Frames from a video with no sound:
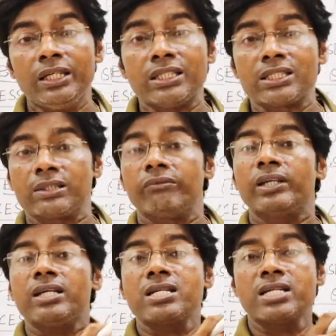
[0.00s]
It
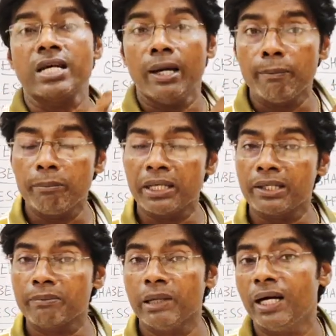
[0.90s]
will
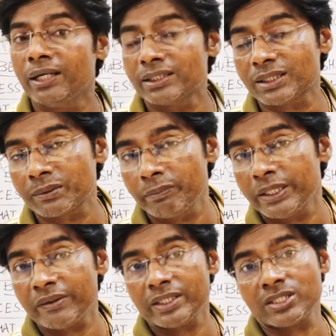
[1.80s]
dampen my
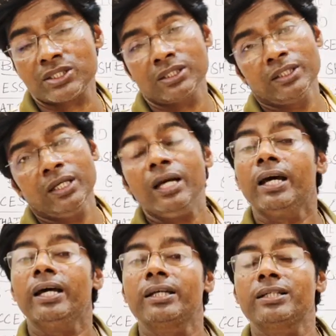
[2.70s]
spirit.
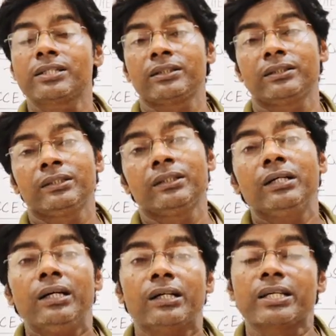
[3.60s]
And
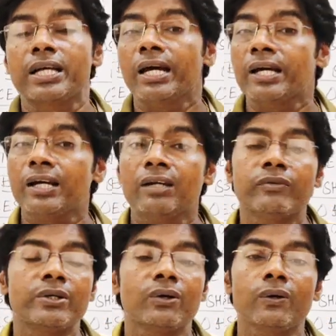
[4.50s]
again, I
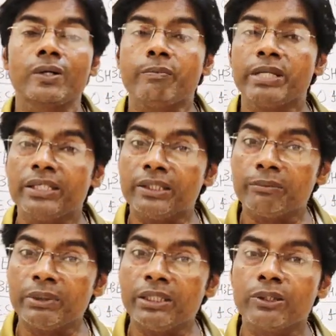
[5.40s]
would not be
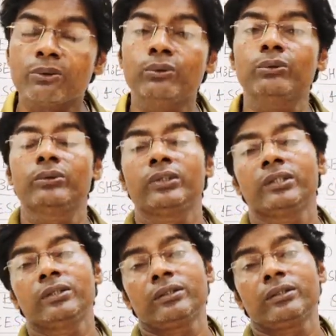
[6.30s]
able to